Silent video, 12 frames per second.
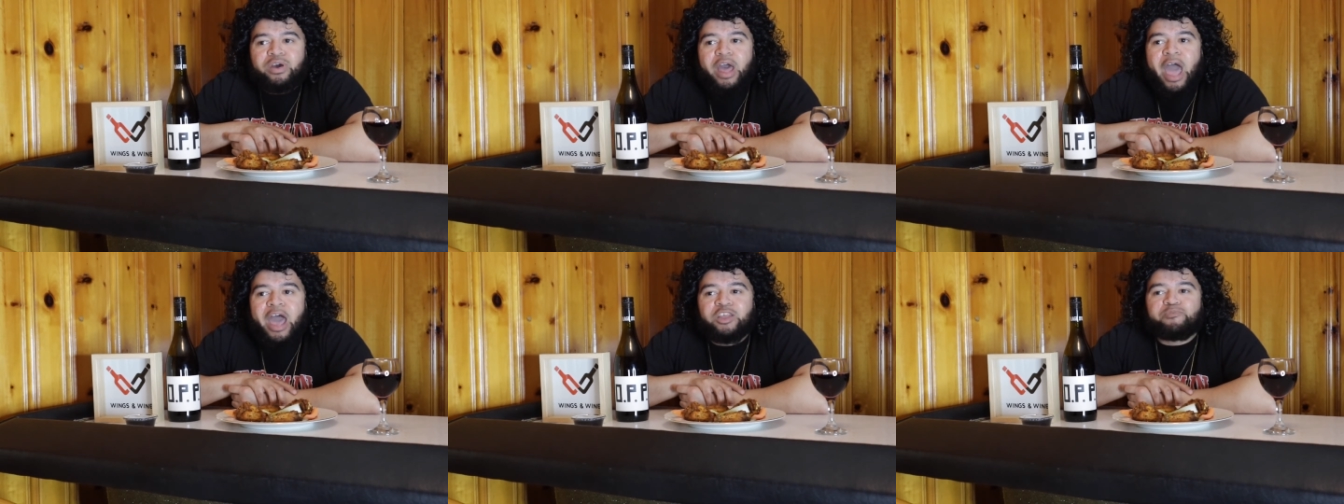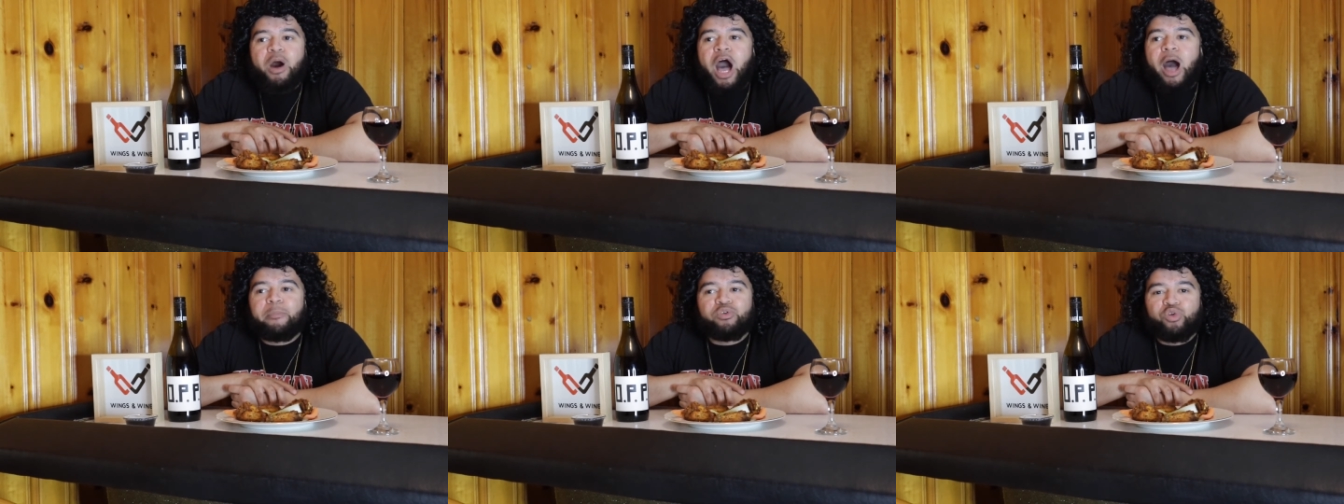as
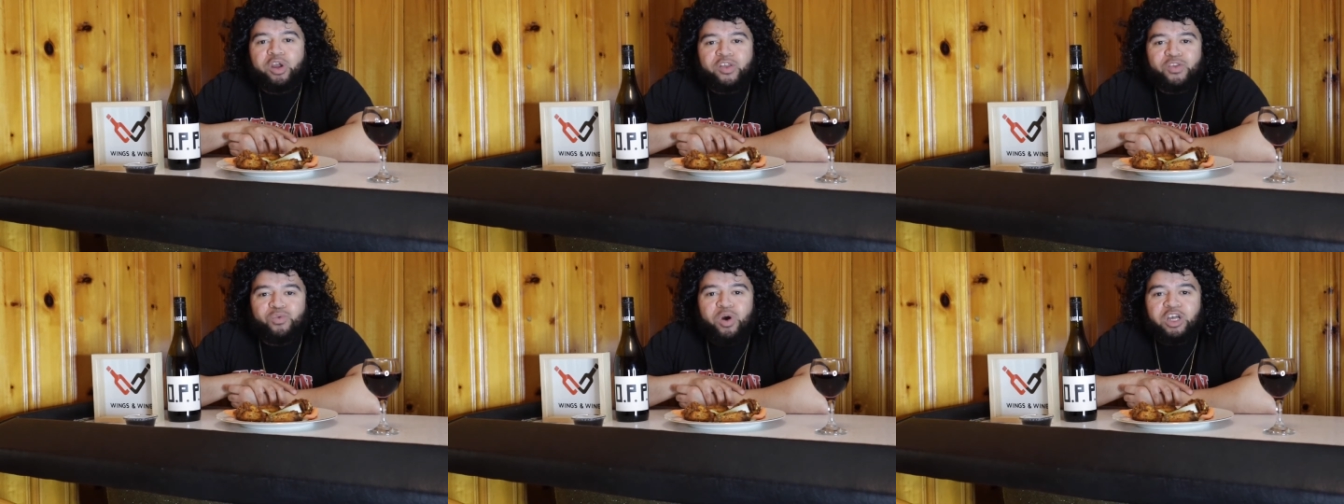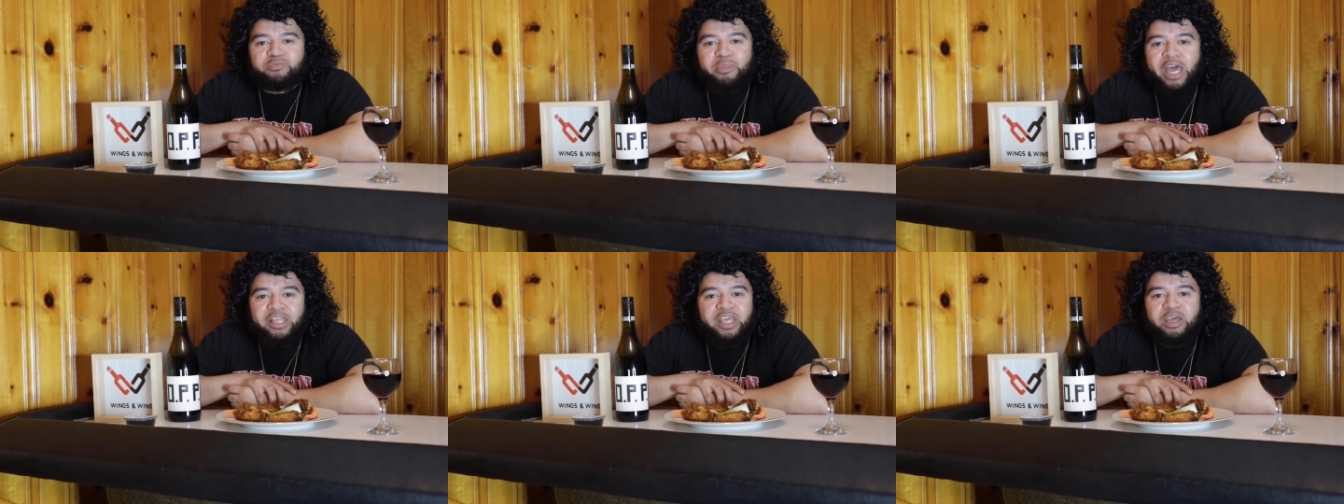popular as he was
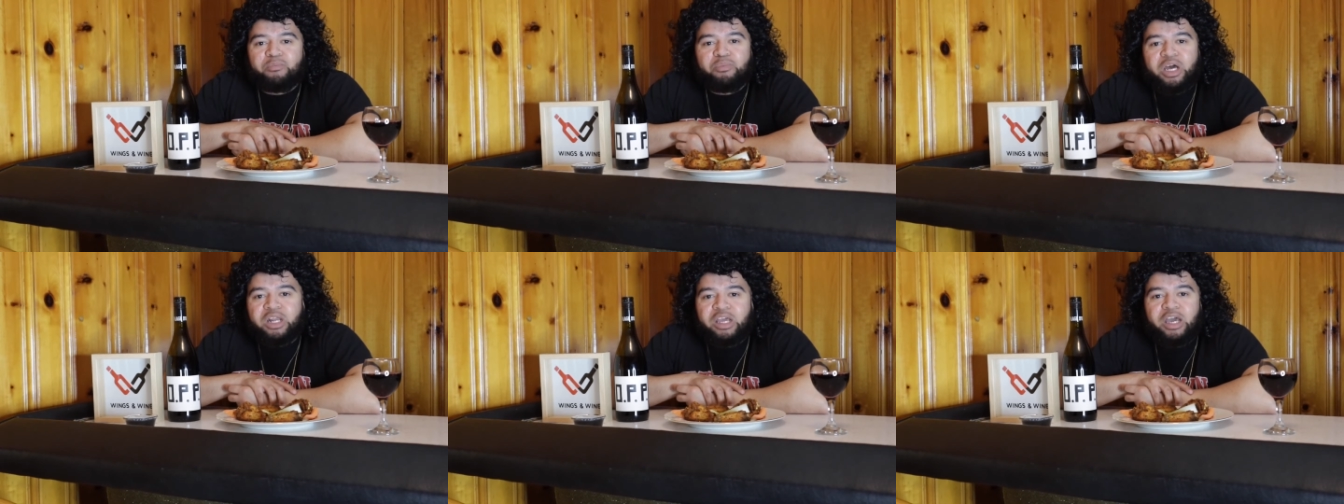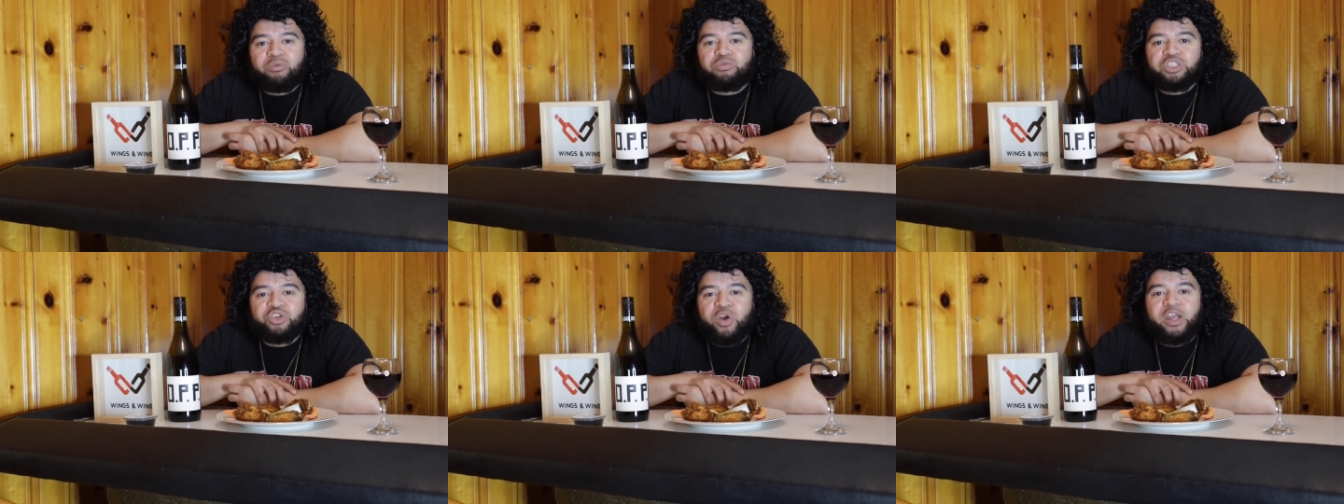back then. But it
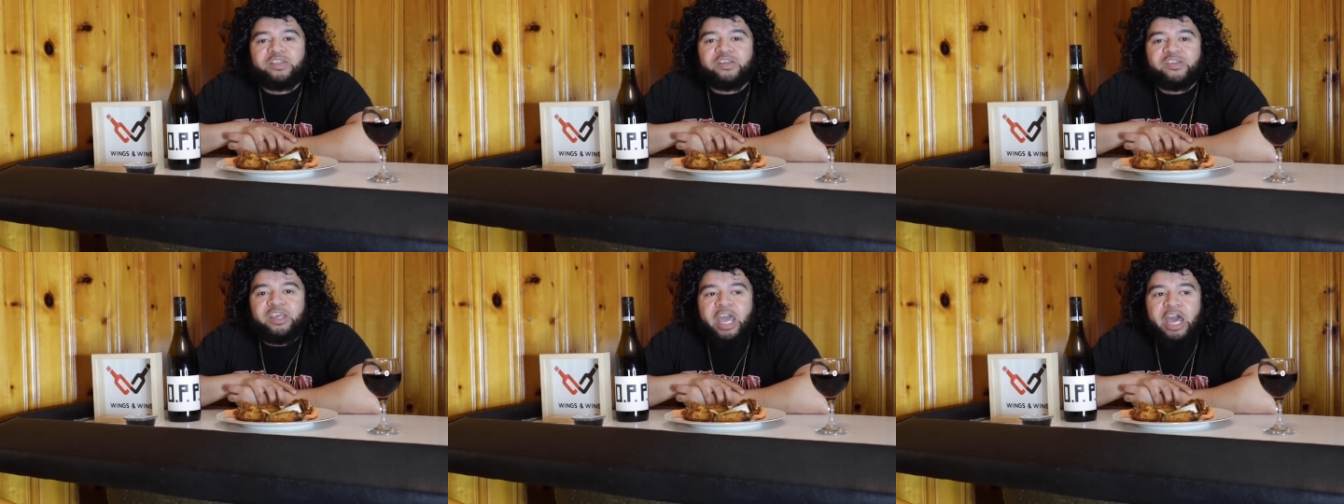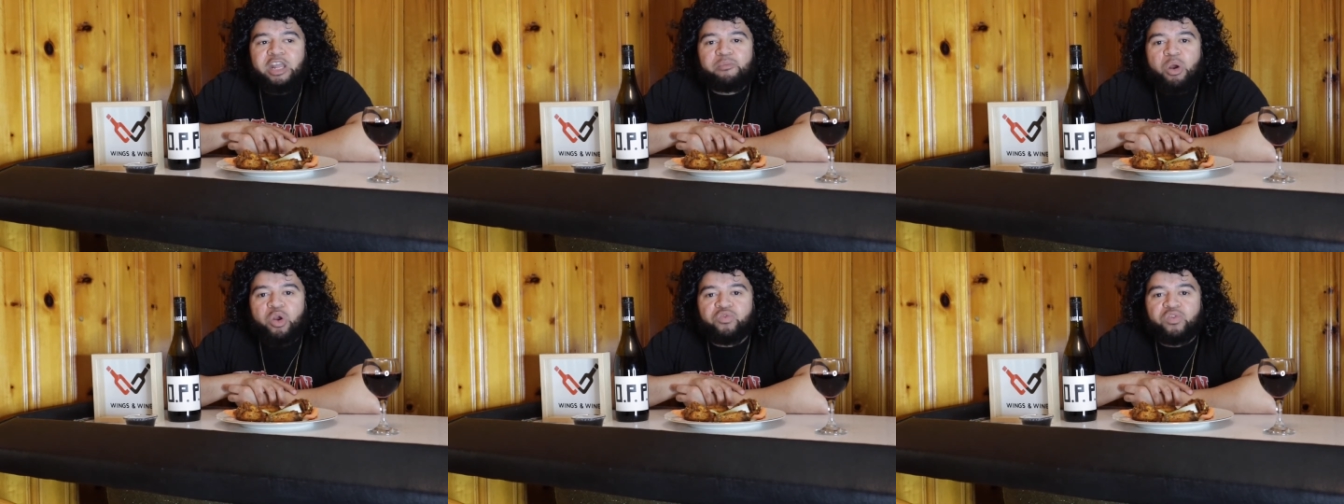was great to see Eddie
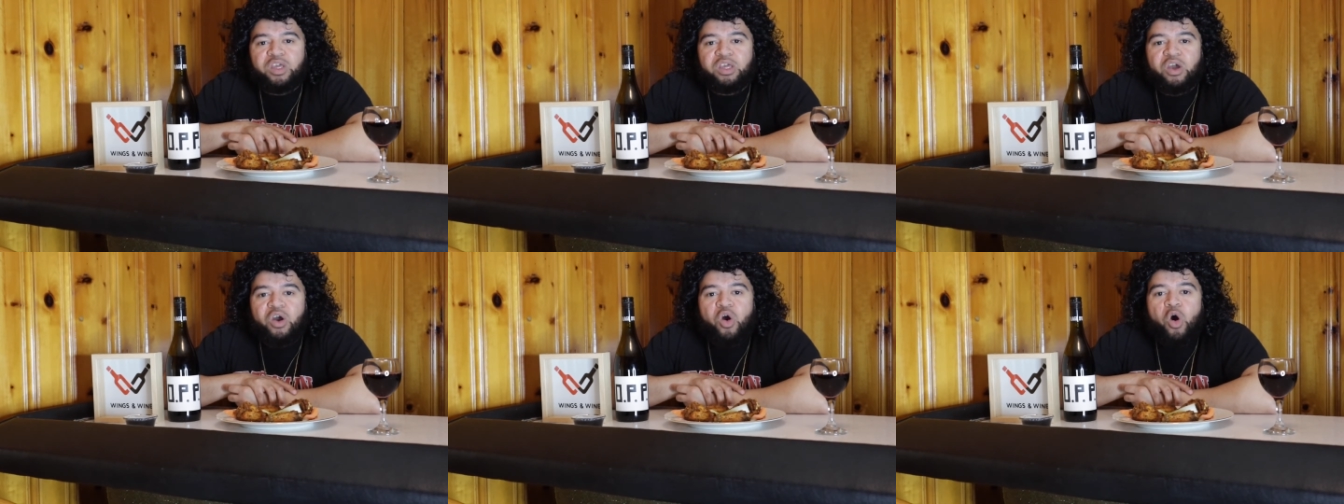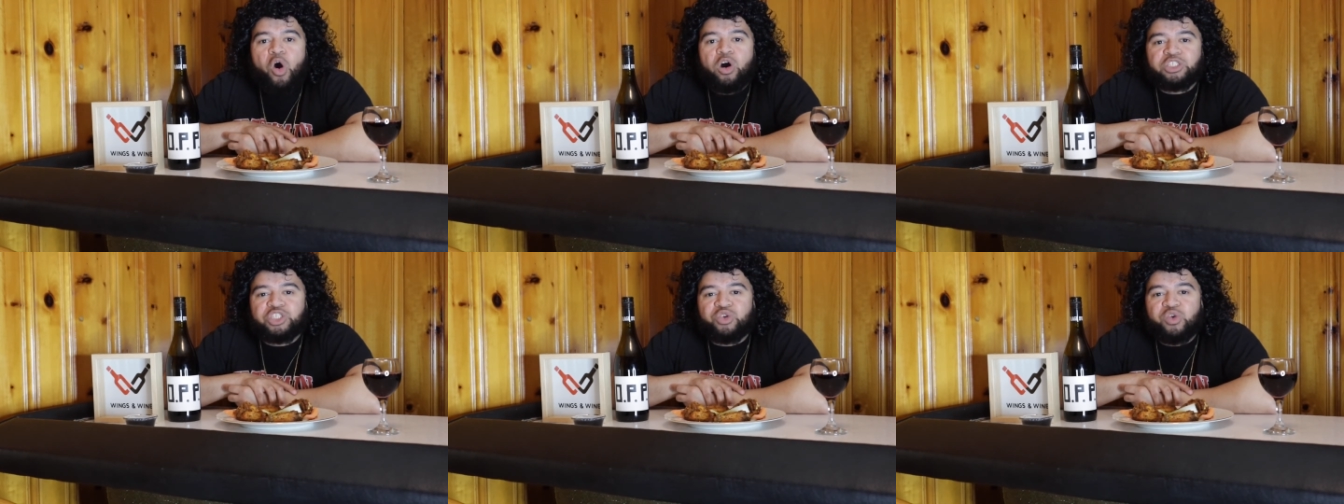Murphy
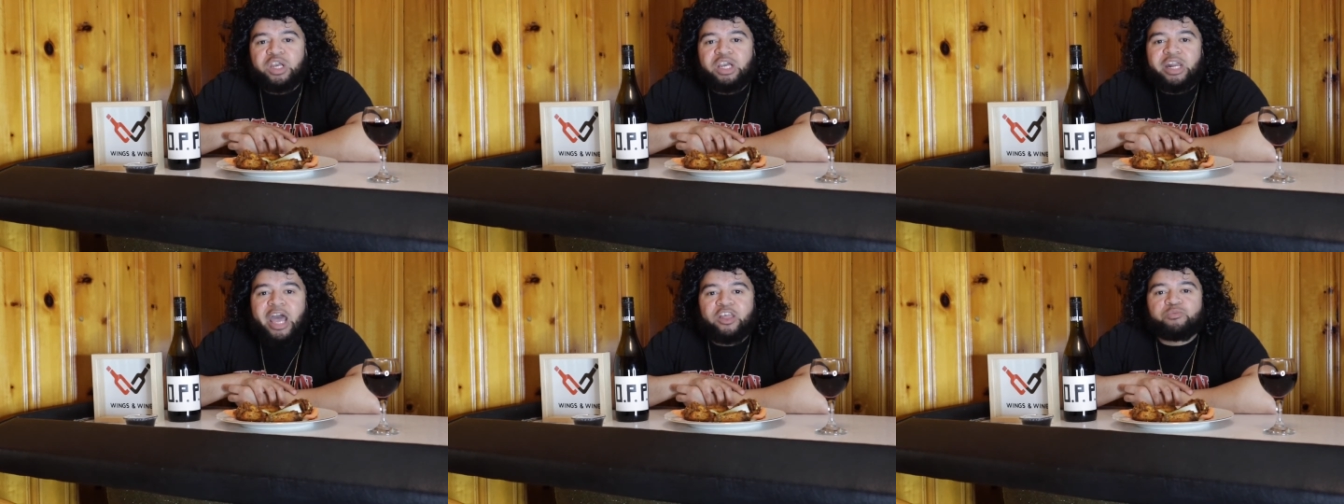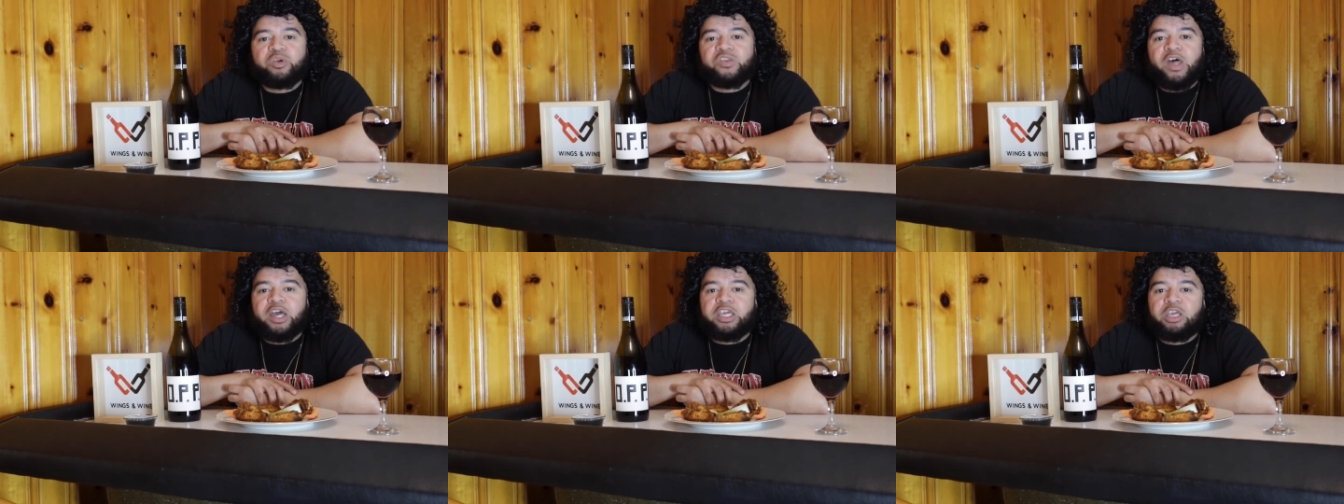on screen as Prince
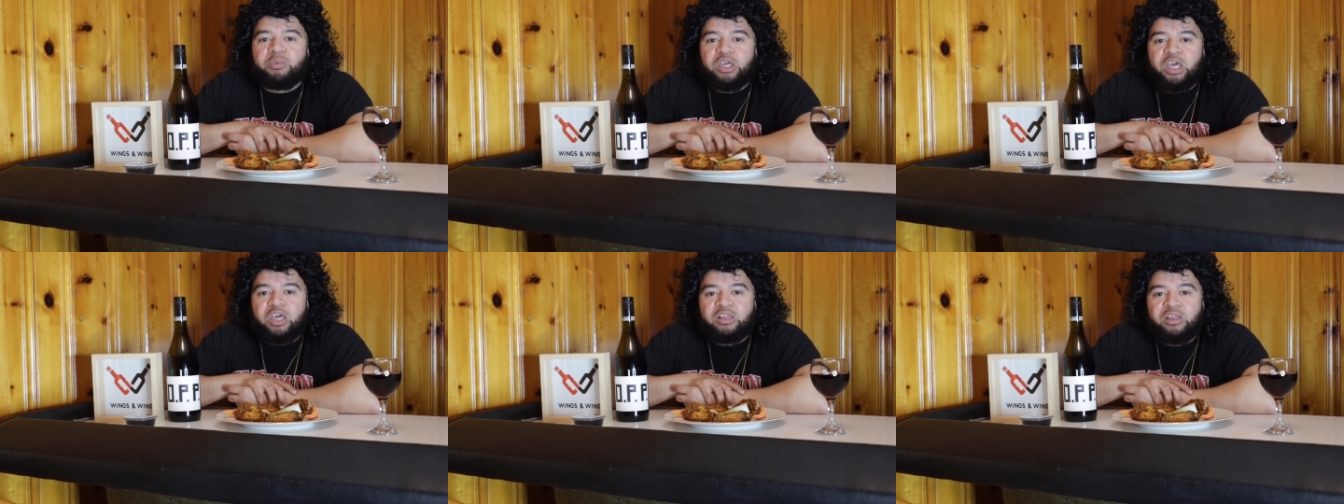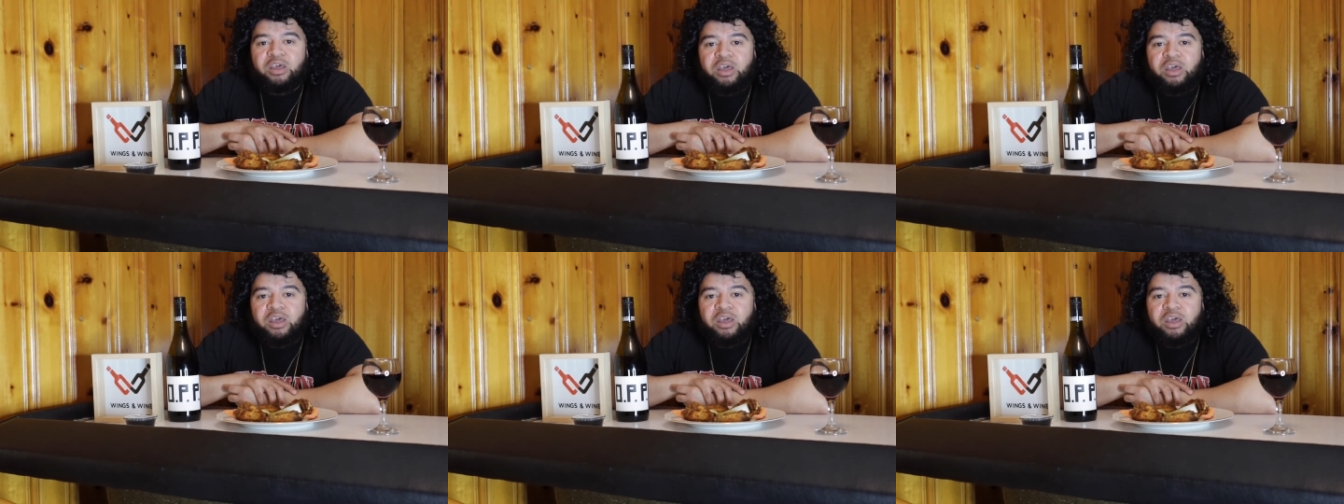Akeem again.